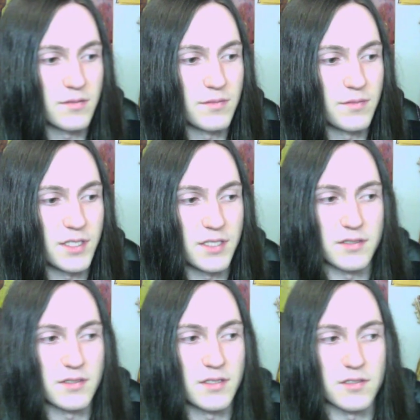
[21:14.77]
Because
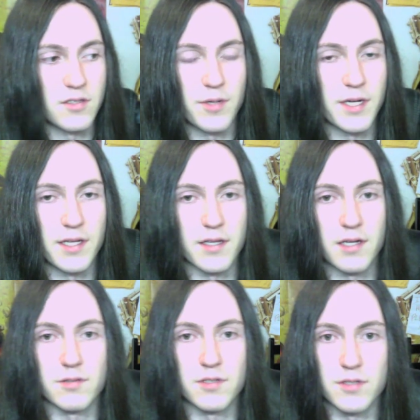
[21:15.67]
there's no way that I
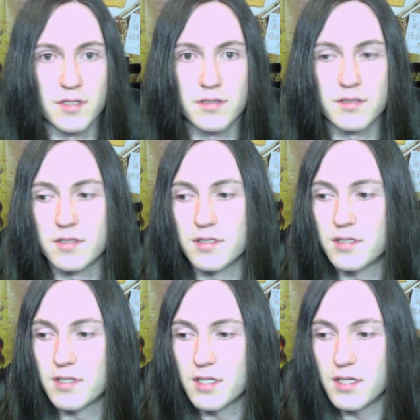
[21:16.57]
would do
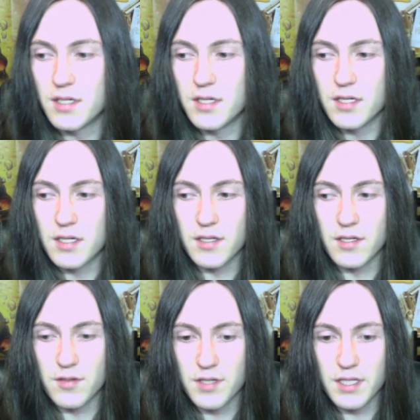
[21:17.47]
it. The
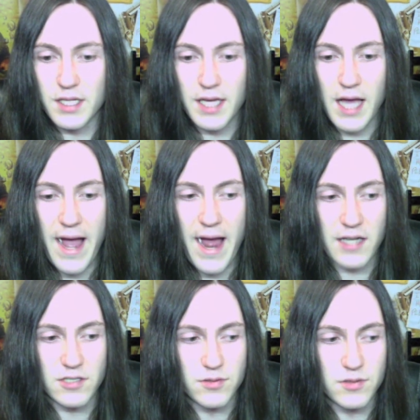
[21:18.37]
only, like,
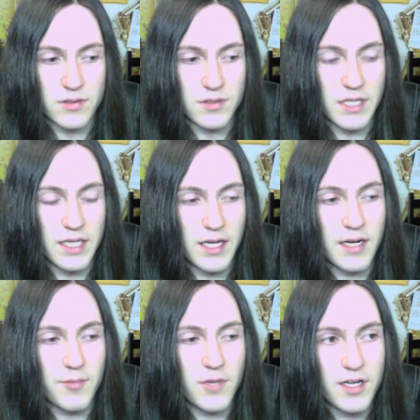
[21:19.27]
actual, like, and
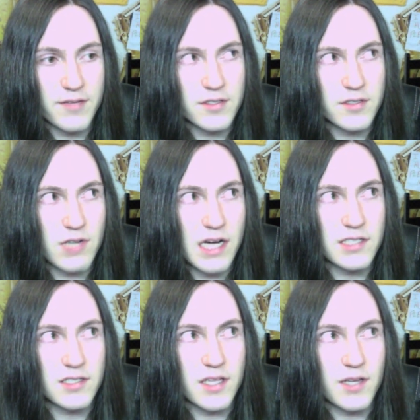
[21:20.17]
I'm not even attracted
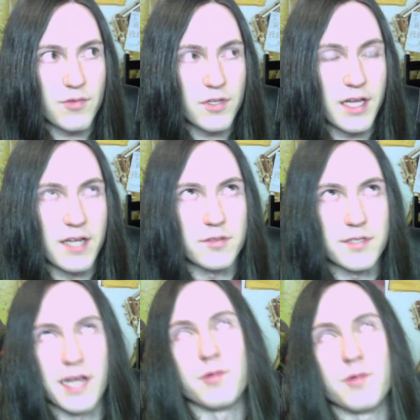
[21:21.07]
to, like, real animals
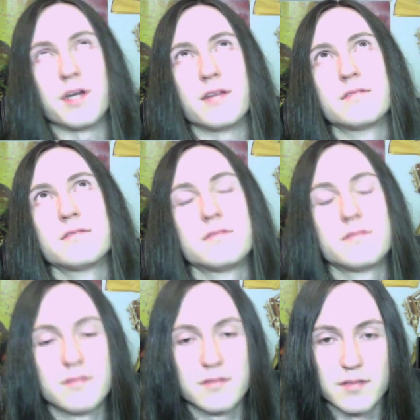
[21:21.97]
anyway.
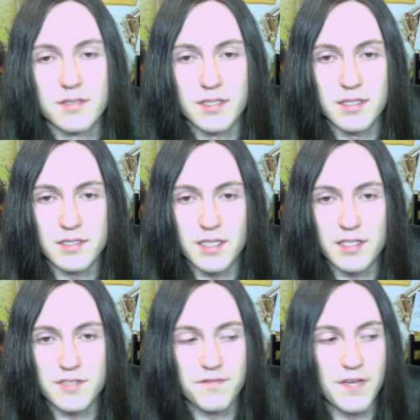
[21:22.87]
It's, like,
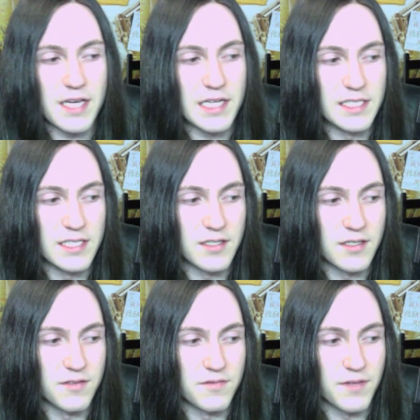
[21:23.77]
this fake idea
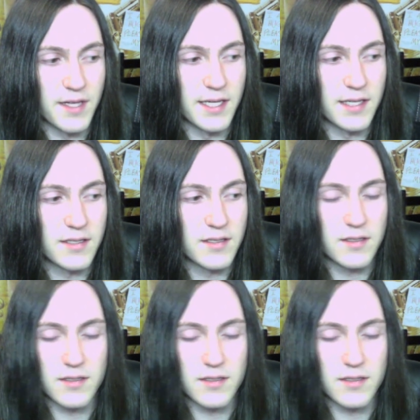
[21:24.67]
of, like,